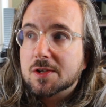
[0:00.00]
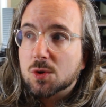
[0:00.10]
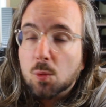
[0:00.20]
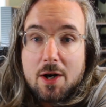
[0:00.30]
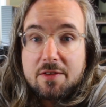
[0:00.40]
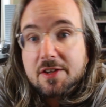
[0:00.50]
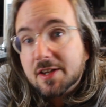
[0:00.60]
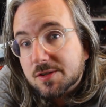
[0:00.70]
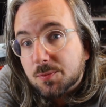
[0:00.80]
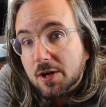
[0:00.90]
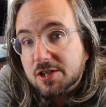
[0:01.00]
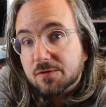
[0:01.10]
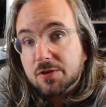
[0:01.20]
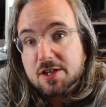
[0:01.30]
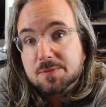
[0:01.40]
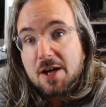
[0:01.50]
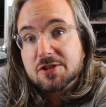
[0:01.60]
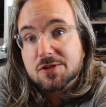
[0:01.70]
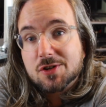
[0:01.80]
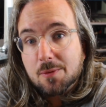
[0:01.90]
So where did the inspiration for these
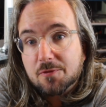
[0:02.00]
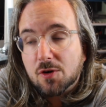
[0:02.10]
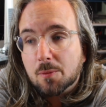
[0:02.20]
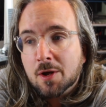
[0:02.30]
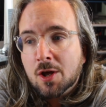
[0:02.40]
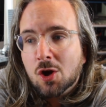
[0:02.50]
patches come from?